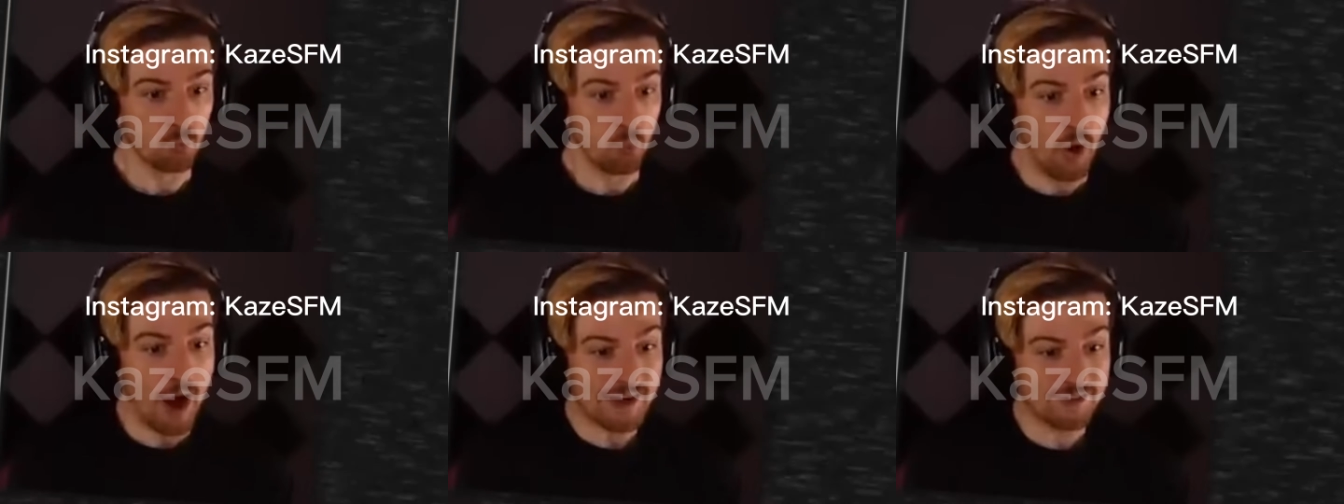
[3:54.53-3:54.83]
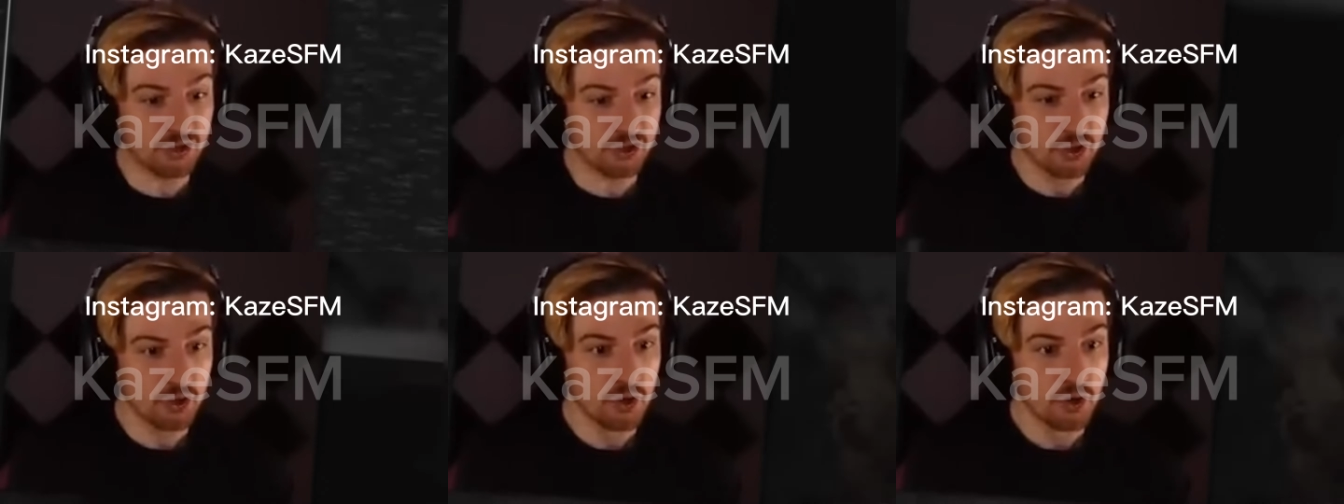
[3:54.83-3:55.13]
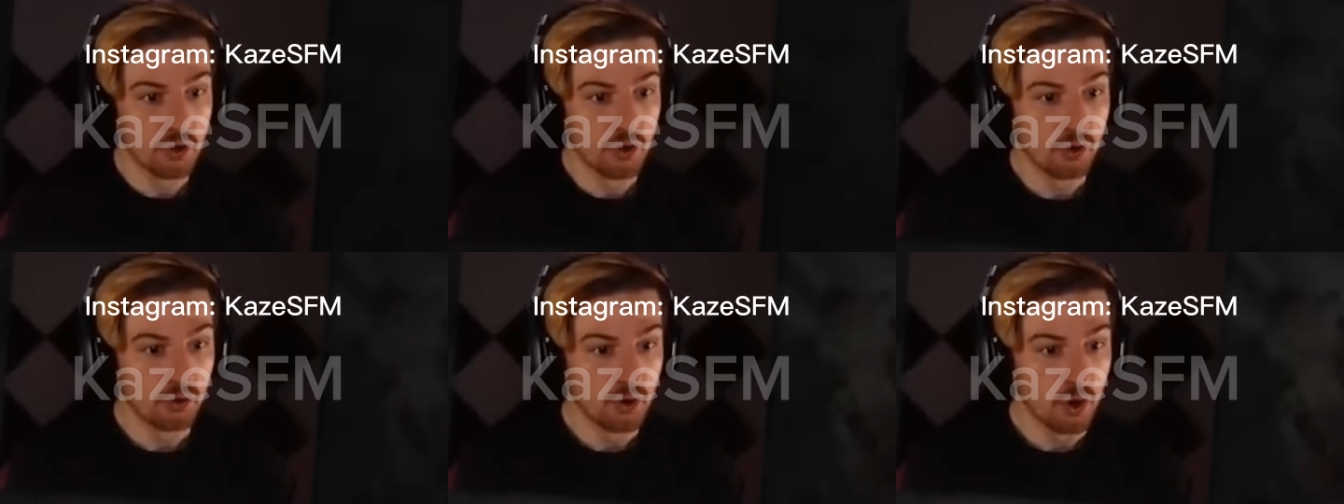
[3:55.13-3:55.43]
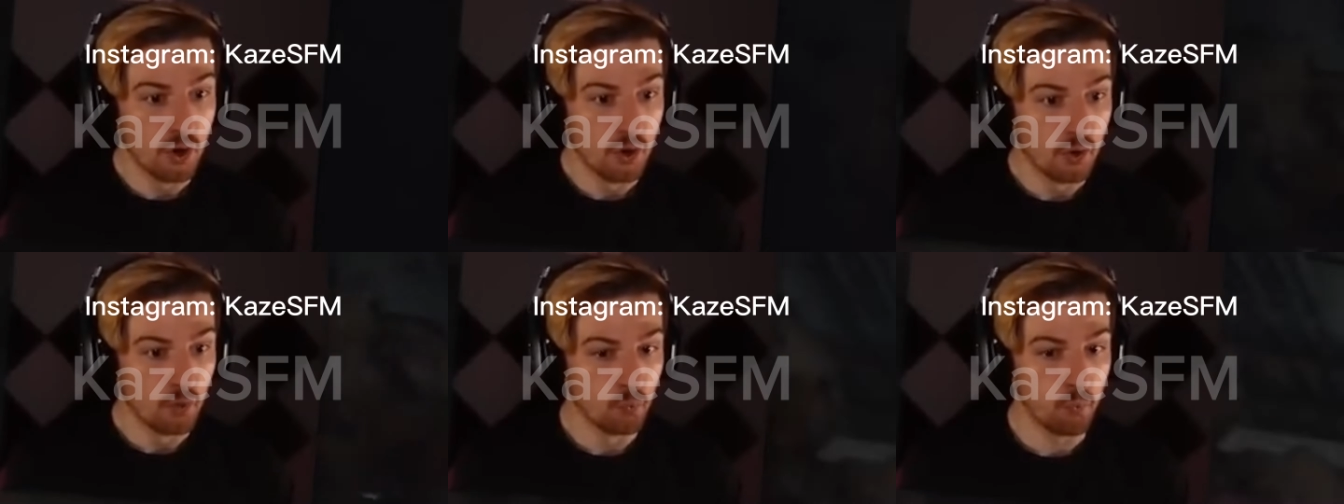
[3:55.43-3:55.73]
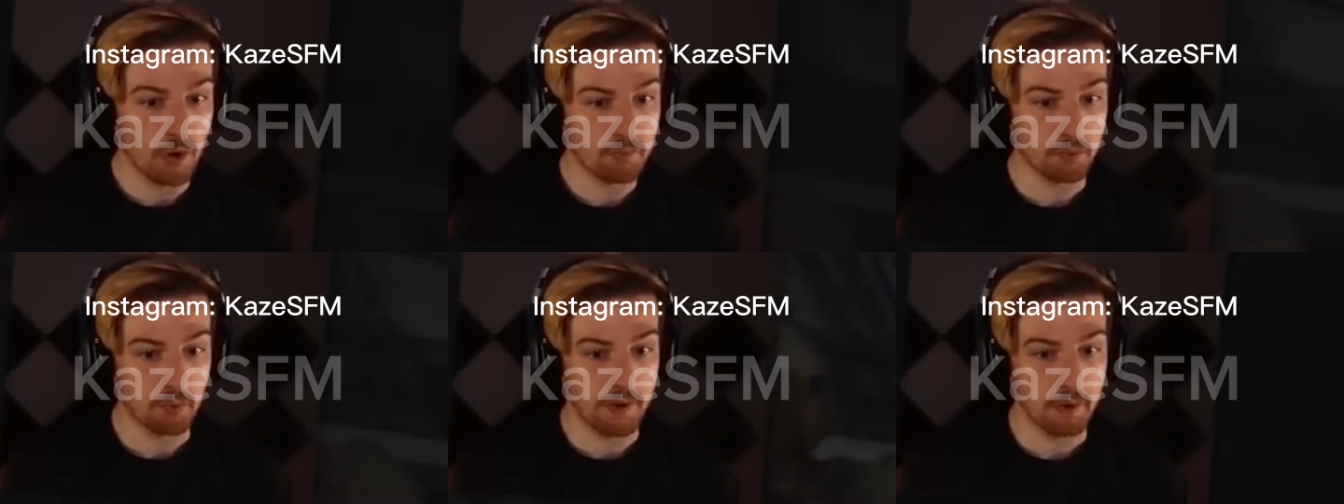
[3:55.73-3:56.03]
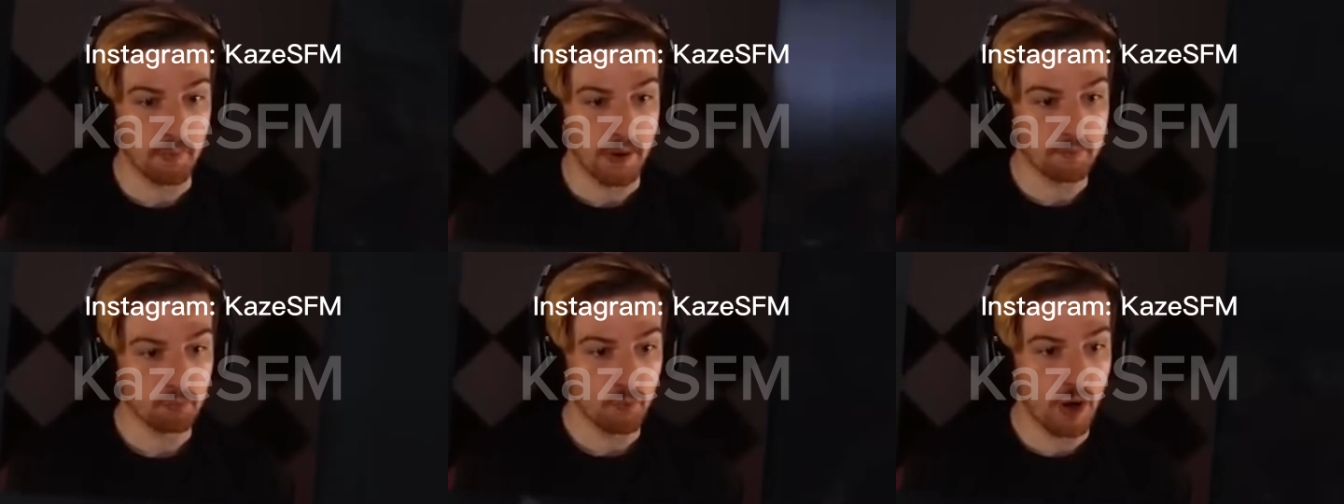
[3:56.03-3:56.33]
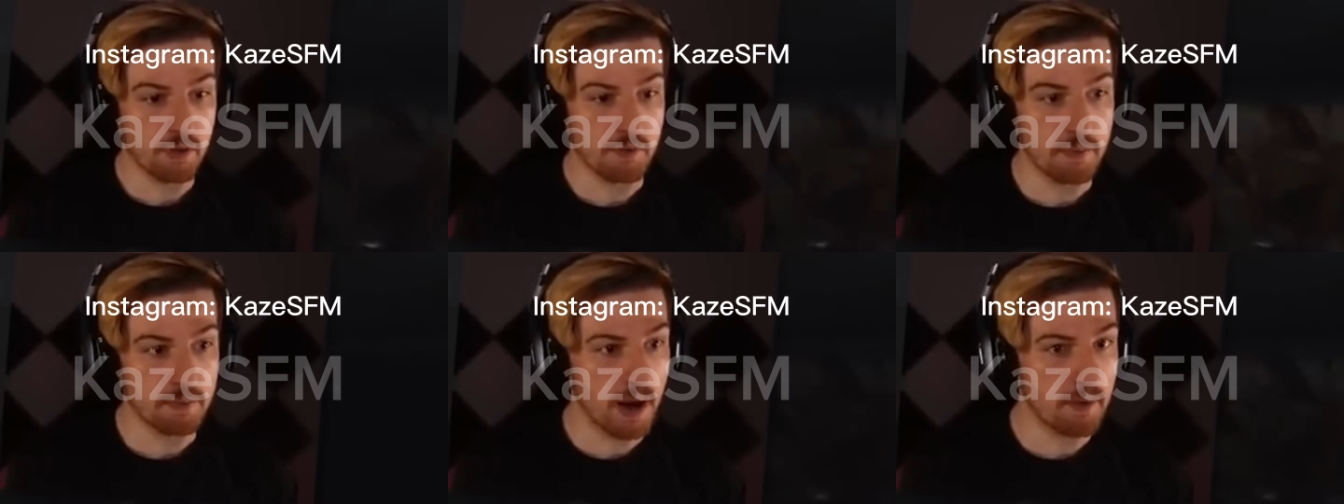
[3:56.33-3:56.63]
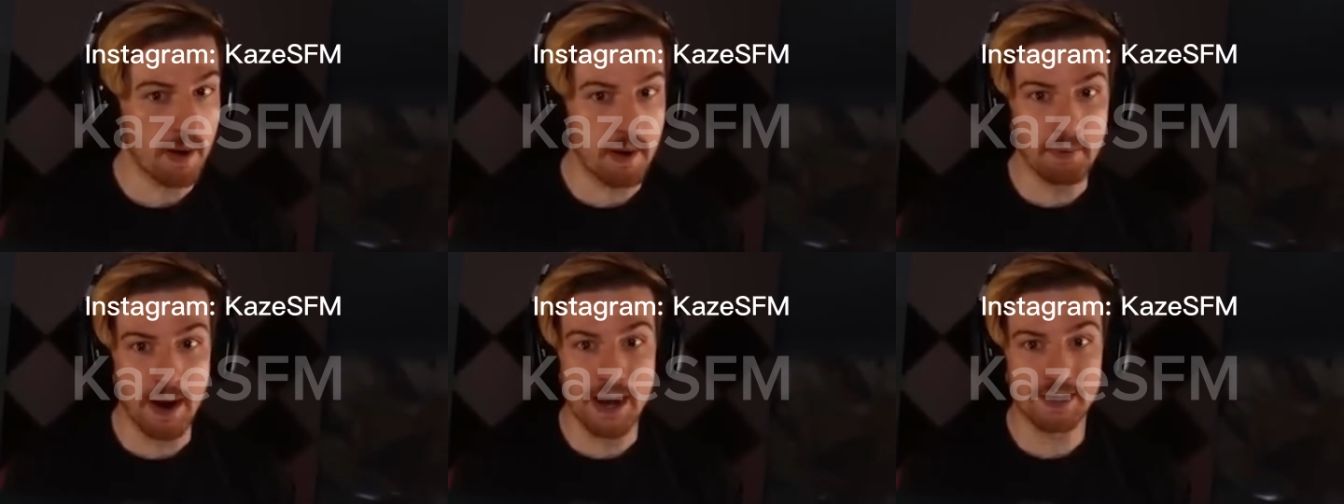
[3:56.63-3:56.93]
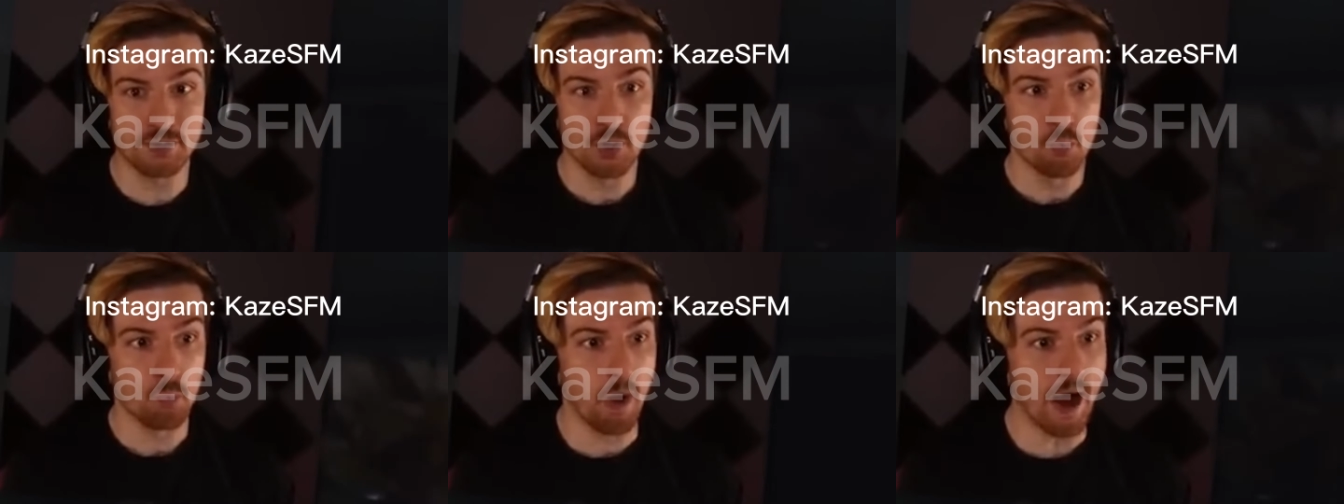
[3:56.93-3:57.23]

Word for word: What? What? What? What? What? What? What? What? What?